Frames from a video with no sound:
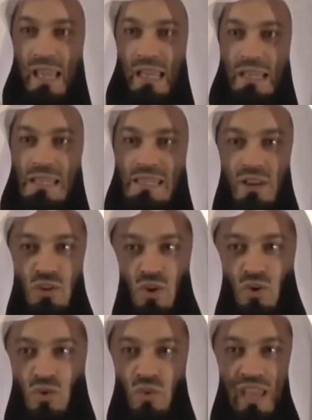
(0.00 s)
And they say,
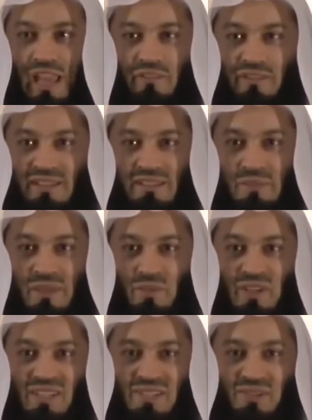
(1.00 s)
No, we haven't. But
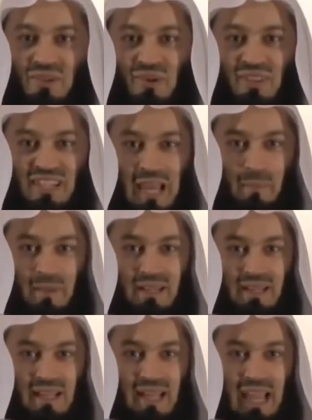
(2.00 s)
we just saw this
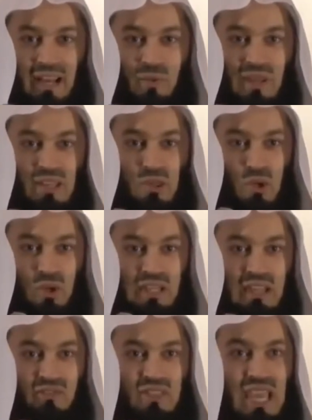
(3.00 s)
happen and we
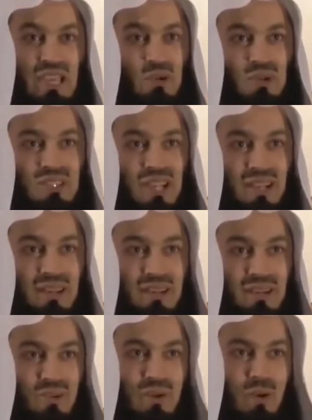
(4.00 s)
thought if they could
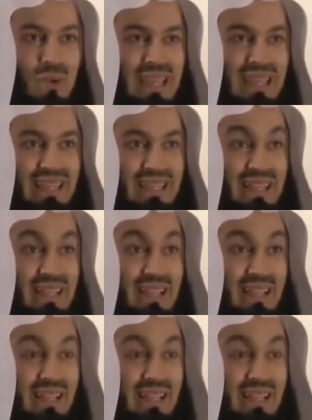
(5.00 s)
turn, who are we?